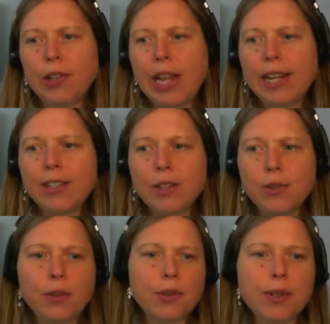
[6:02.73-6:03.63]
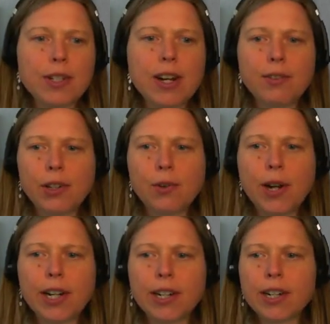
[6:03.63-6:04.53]
you'd like to, although it's not
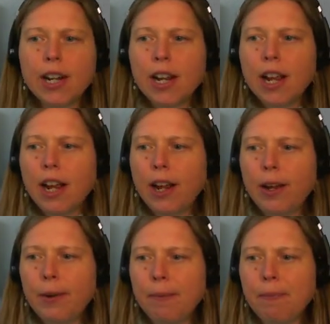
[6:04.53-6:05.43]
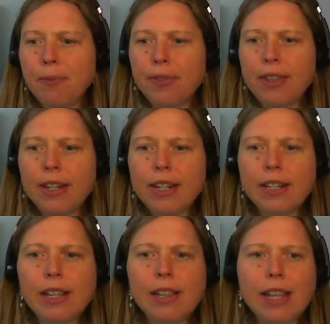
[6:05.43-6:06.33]
required. The
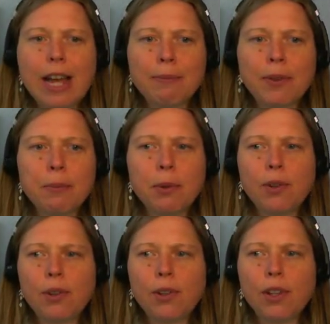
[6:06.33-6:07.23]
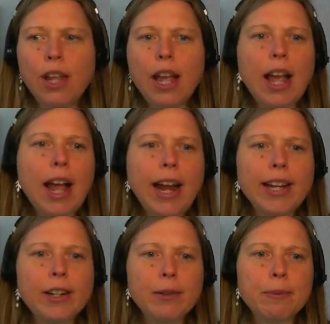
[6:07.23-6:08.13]
collapsible
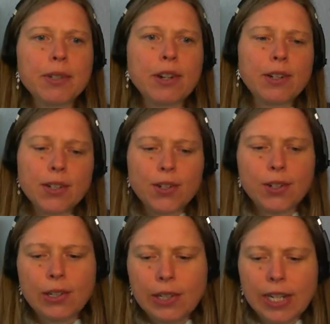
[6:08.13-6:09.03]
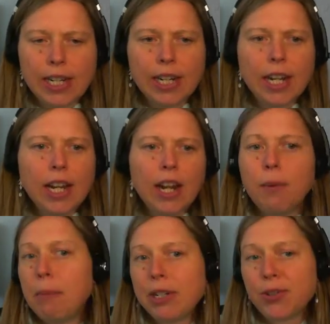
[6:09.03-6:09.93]
items are certainly
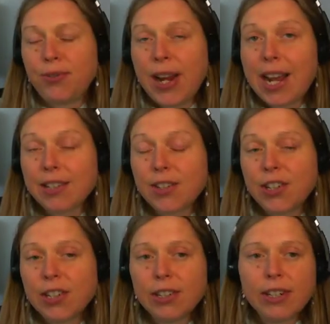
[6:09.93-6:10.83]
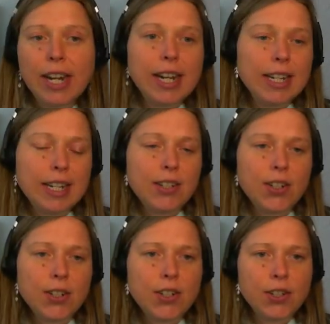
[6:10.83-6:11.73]
much faster and
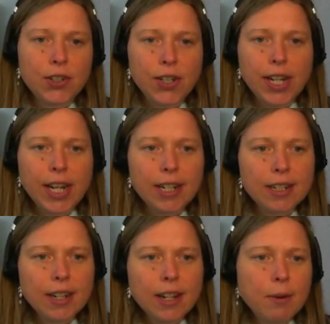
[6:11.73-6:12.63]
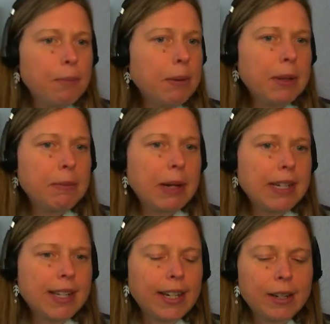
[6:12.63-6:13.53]
easier to create. Maybe my
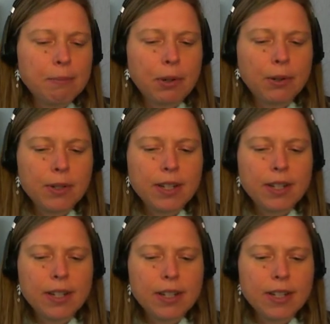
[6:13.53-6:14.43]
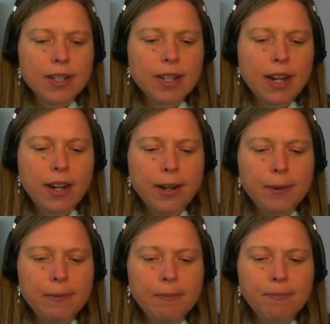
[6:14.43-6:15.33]
second post is
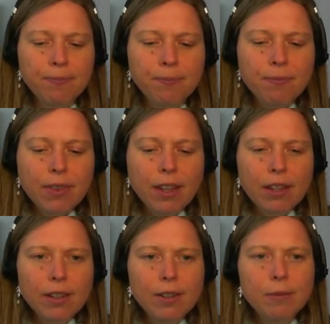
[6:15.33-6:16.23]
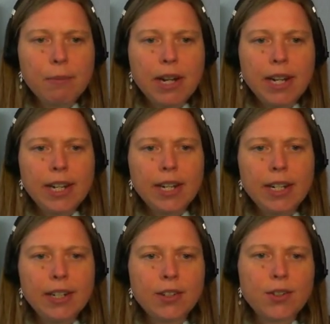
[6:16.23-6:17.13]
my
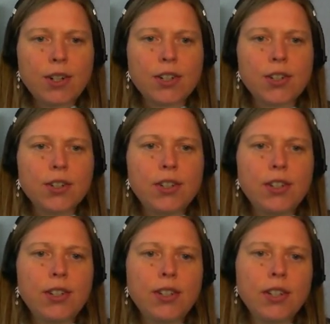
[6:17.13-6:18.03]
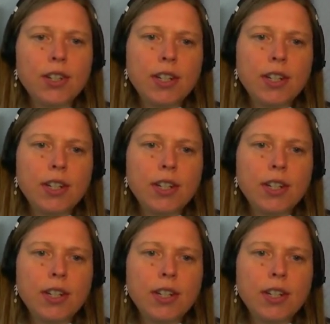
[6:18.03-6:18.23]
instructional